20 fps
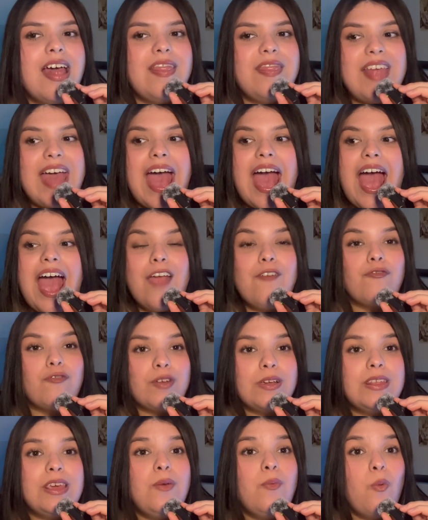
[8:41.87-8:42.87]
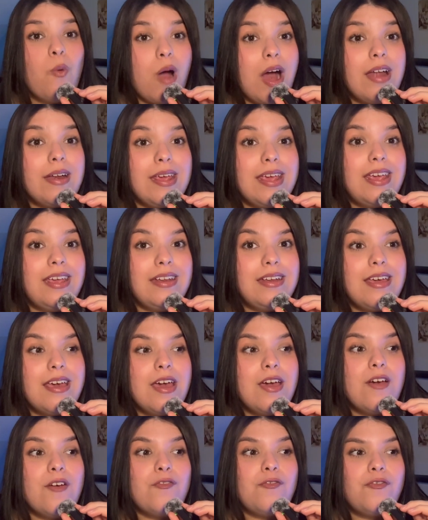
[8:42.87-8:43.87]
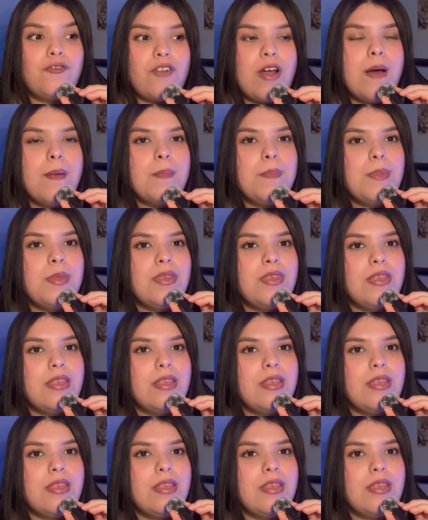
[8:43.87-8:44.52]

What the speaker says: that I really wanted from